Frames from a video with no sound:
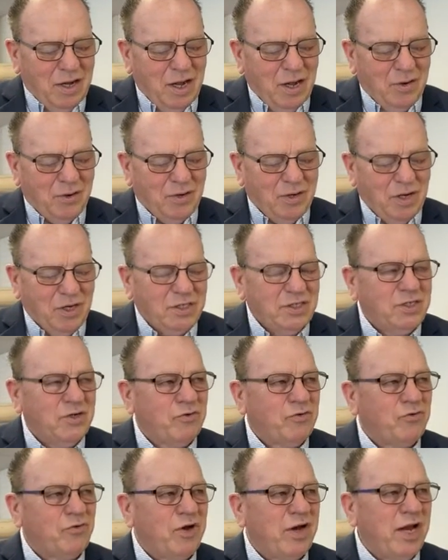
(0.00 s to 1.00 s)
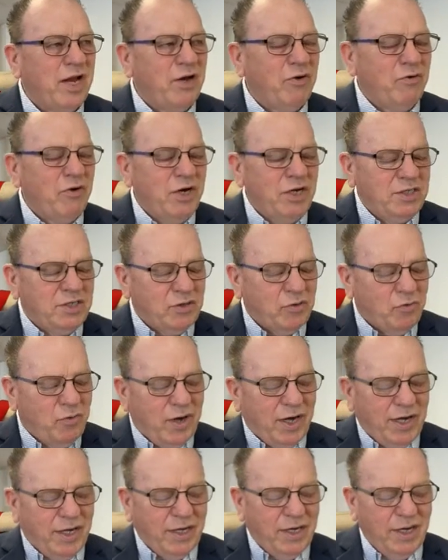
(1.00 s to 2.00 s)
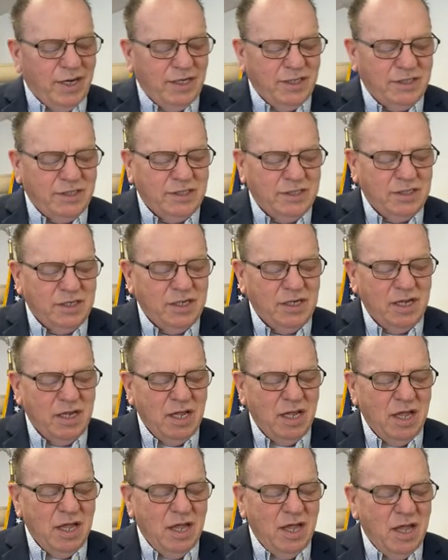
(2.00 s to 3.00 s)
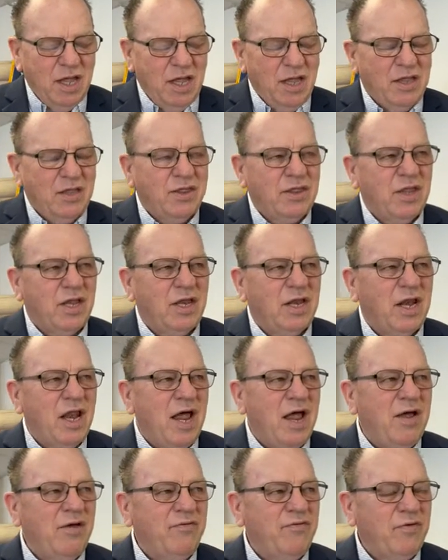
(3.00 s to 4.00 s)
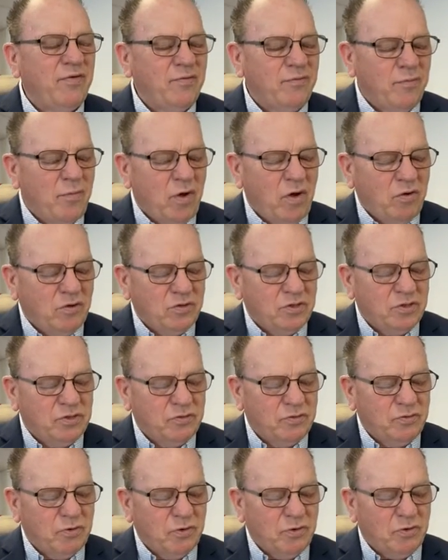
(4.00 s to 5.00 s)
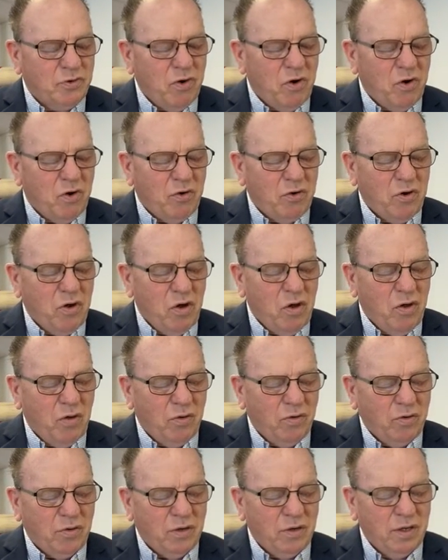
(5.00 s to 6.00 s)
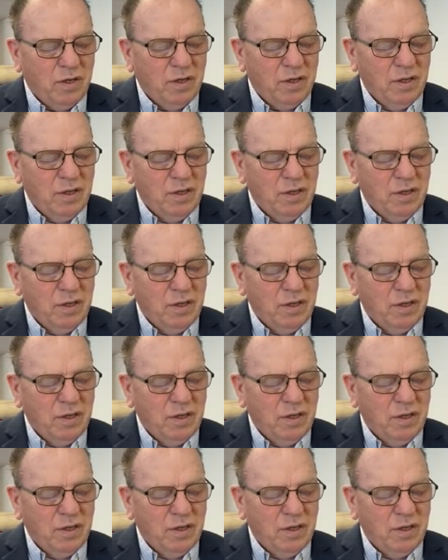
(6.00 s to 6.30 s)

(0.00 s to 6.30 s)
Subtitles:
Okay, because of increase of wickedness, the love of most will grow cold.